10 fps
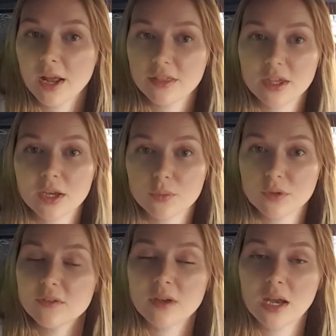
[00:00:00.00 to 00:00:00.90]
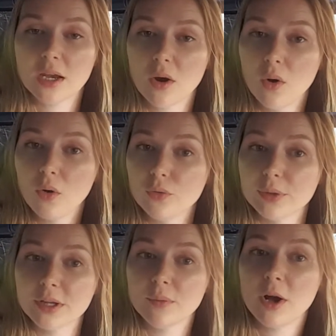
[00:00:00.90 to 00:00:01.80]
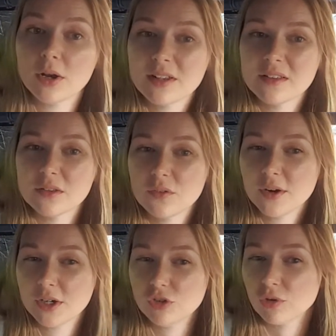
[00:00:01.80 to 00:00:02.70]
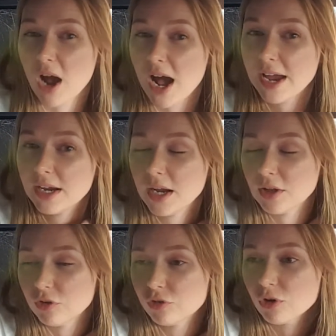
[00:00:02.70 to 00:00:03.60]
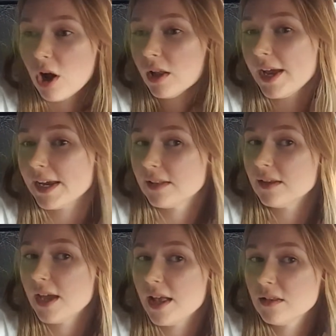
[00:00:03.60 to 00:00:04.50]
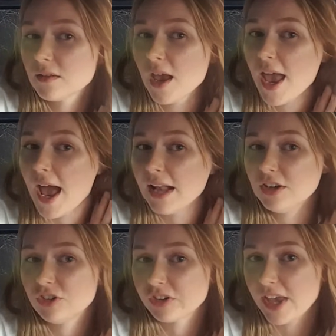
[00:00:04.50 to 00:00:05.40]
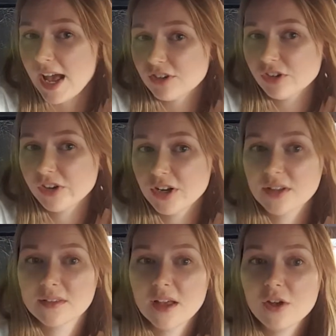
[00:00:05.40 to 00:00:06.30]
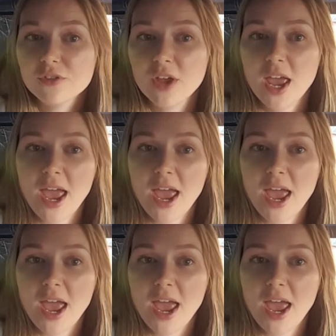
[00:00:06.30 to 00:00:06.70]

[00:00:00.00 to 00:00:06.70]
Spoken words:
I think it would hold really well because it's very dry and straw-like at the ends, and it just catches on itself.